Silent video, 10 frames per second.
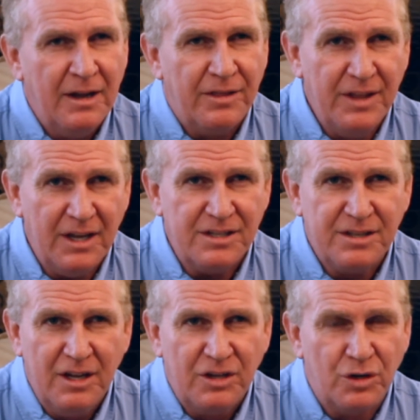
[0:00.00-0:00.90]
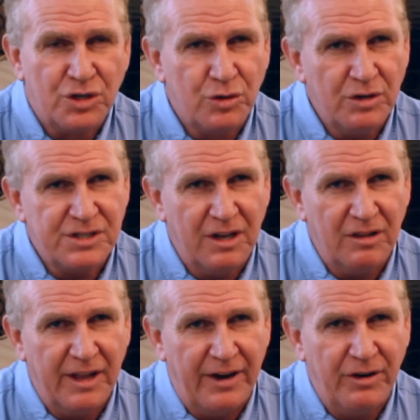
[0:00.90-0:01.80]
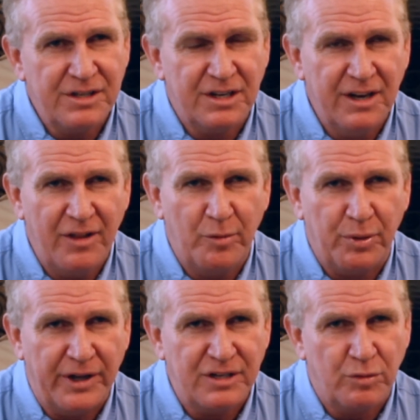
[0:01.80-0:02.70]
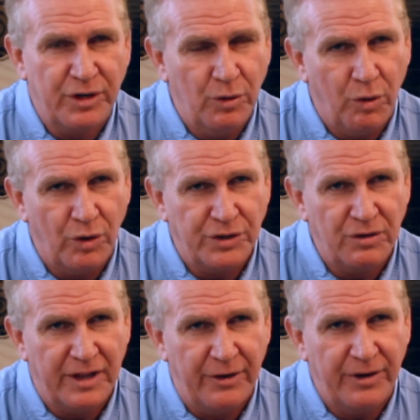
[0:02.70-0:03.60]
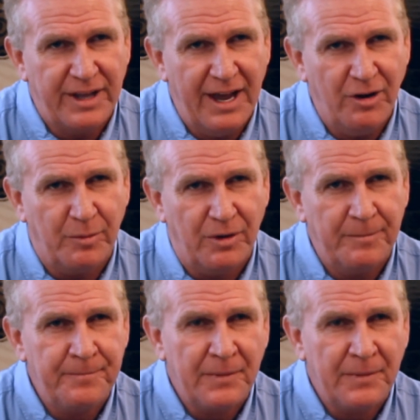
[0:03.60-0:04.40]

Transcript: This, your short sale letter, is another place where you hold your lender accountable.